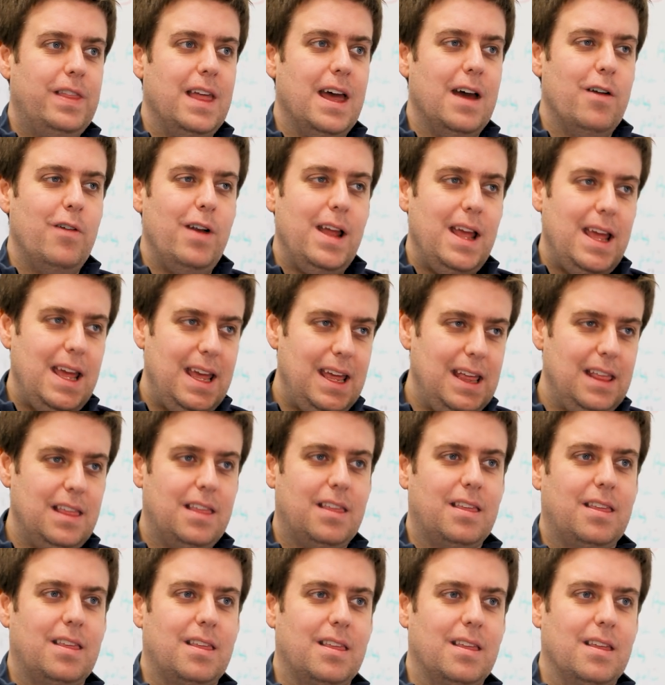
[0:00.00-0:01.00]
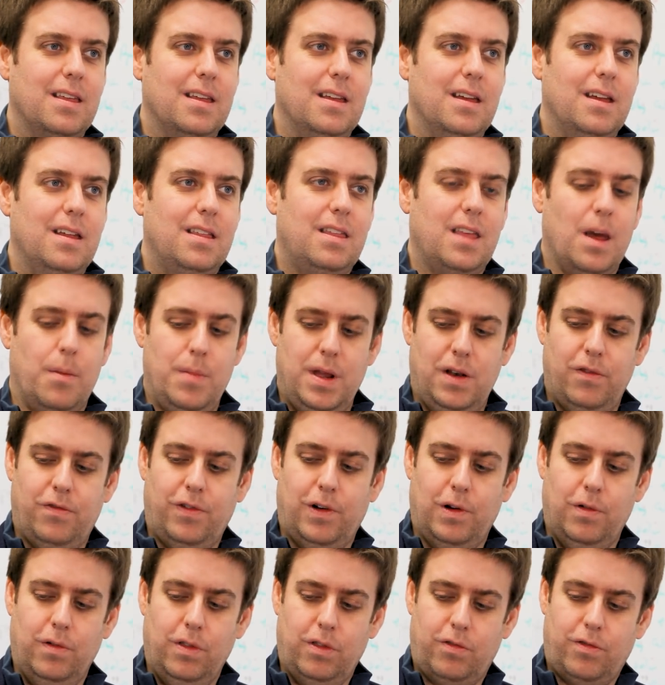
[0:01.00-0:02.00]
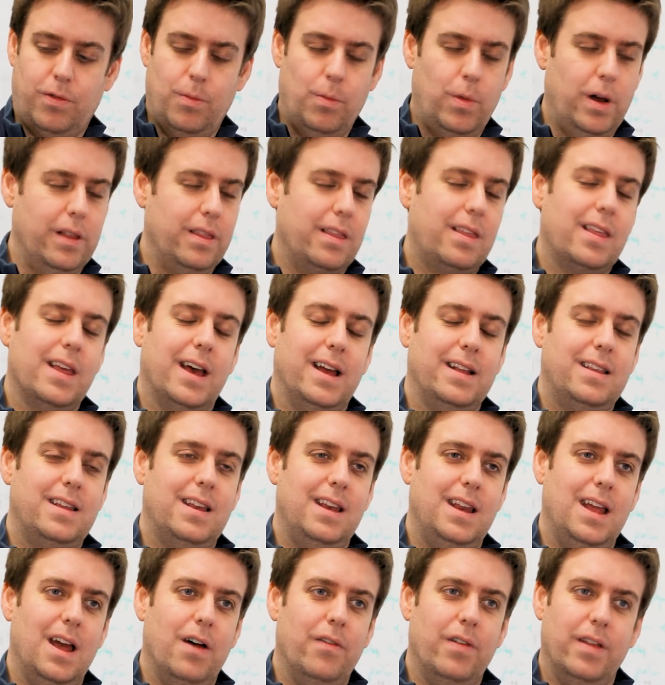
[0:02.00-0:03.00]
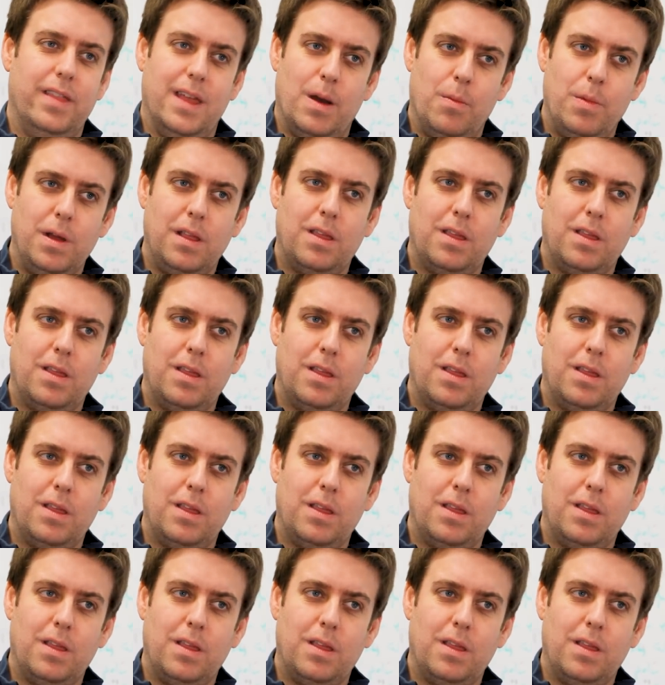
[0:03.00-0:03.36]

there is some influence from one side to the other, then we